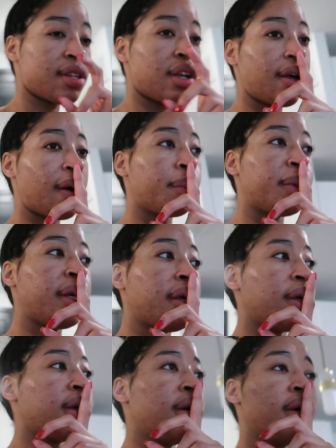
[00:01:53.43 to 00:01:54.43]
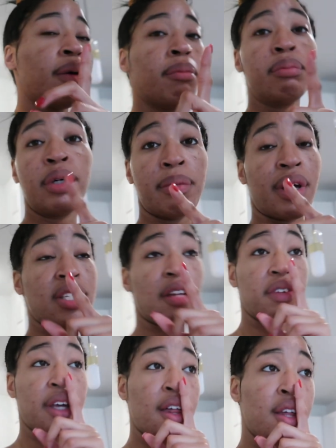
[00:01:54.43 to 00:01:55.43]
is gonna help me put my
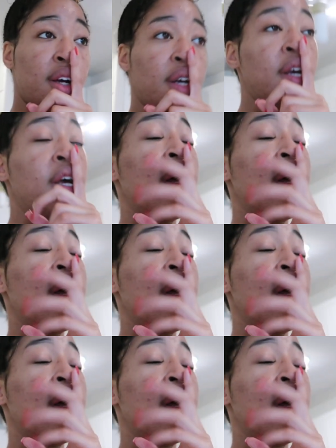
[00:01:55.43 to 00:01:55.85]
stuff together.